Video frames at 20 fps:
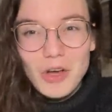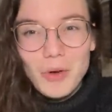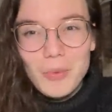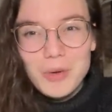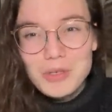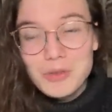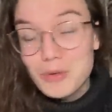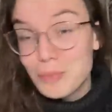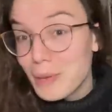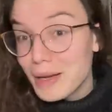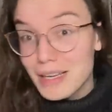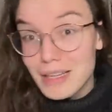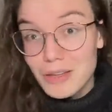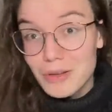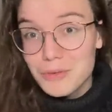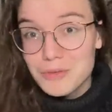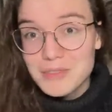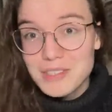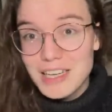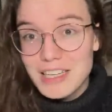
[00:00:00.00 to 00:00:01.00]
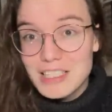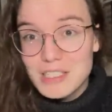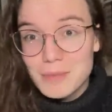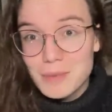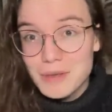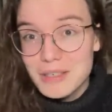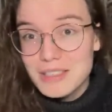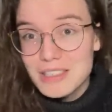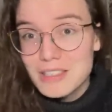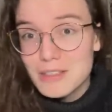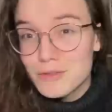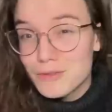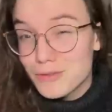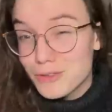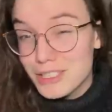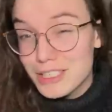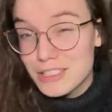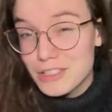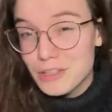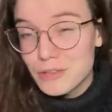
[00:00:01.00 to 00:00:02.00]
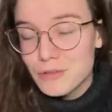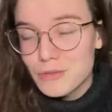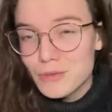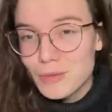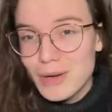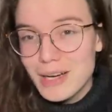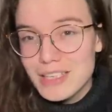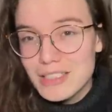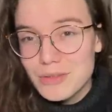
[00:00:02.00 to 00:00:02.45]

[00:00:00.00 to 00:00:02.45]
Which would make a lot of sense because it's free software.